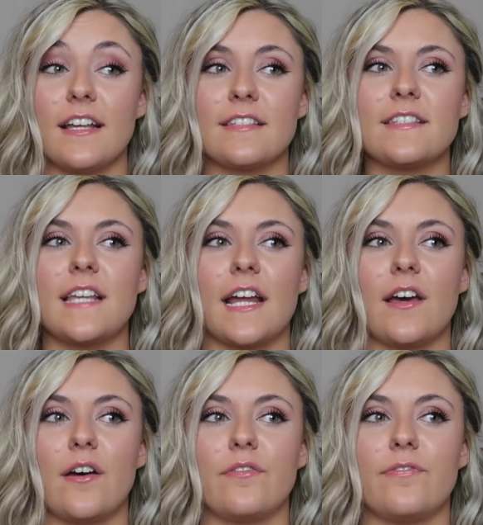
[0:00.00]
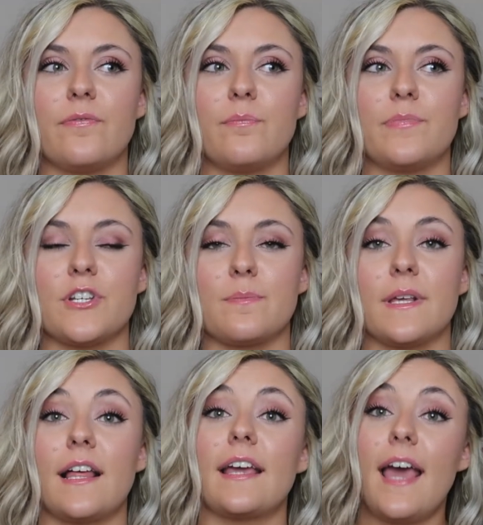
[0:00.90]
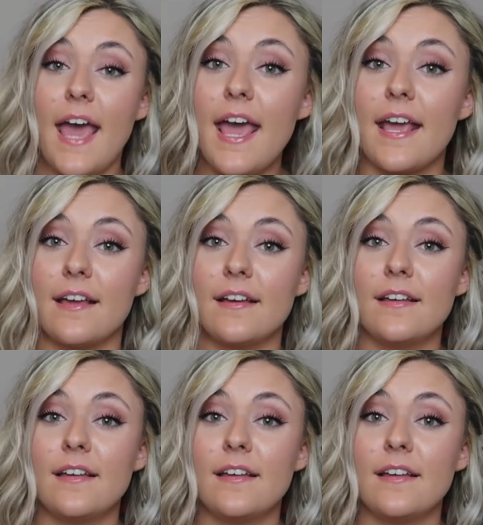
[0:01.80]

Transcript: instead of just being like, hey,